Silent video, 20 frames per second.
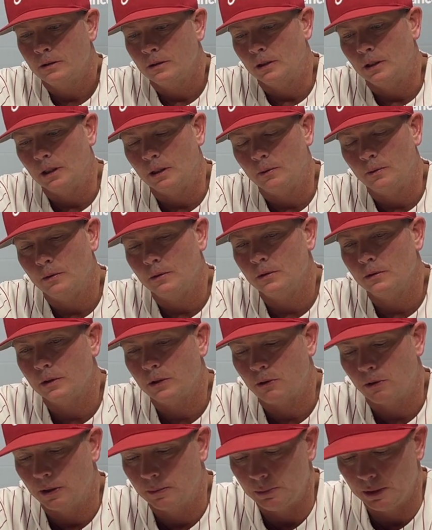Yeah, we were
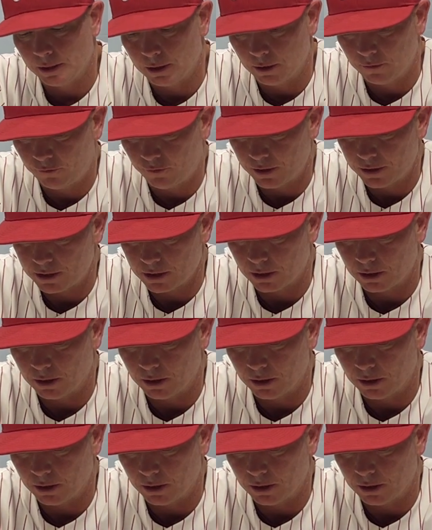incredibly inefficient.